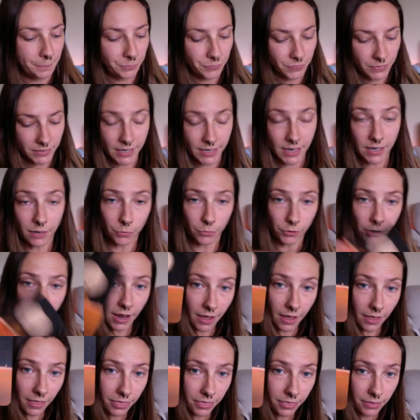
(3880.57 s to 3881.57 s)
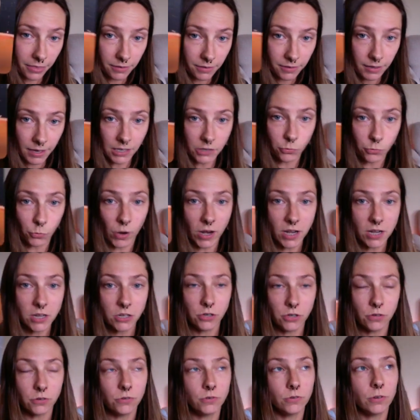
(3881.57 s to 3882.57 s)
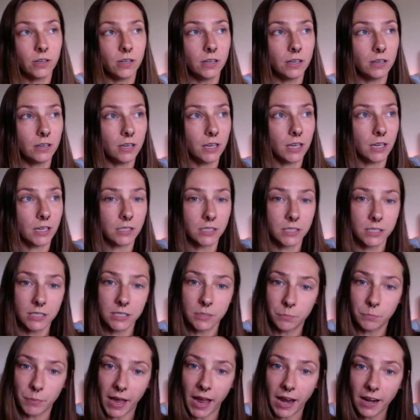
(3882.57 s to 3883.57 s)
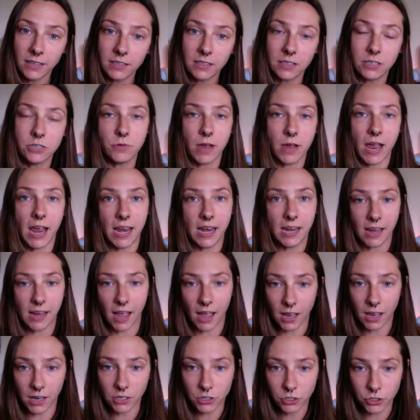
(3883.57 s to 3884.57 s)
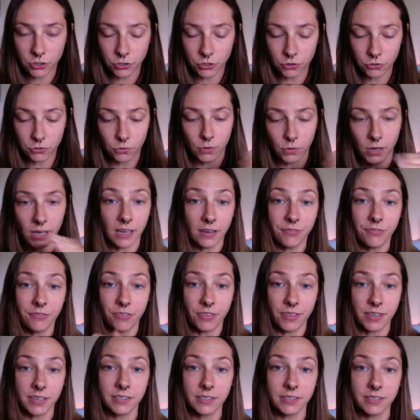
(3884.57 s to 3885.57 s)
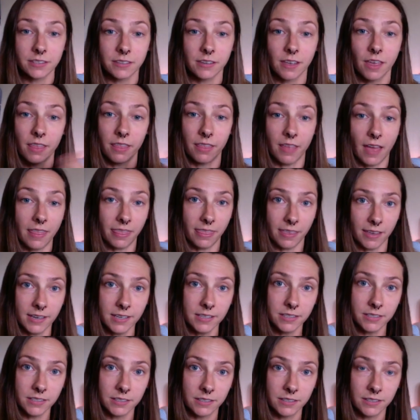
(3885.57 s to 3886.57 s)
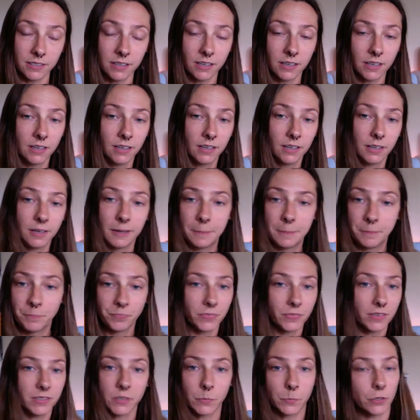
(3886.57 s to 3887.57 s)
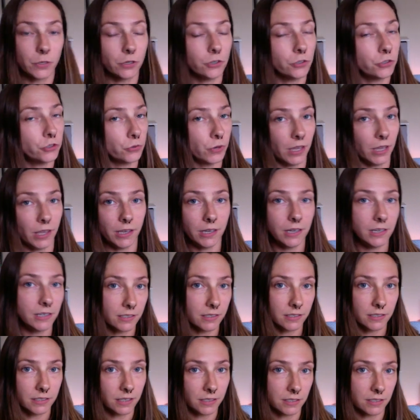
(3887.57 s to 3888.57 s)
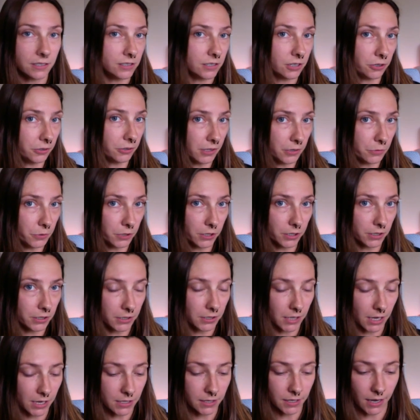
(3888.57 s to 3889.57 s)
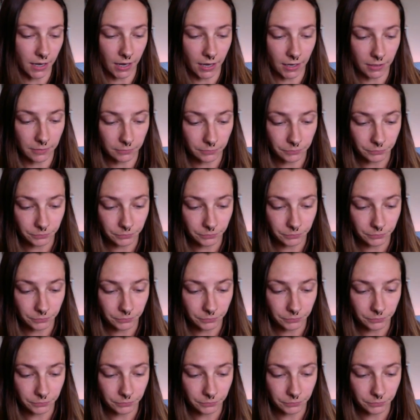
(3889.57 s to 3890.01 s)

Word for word: Take a breath. It's when you expect and you hang on to if this, then this. Spirituality doesn't necessarily work like that.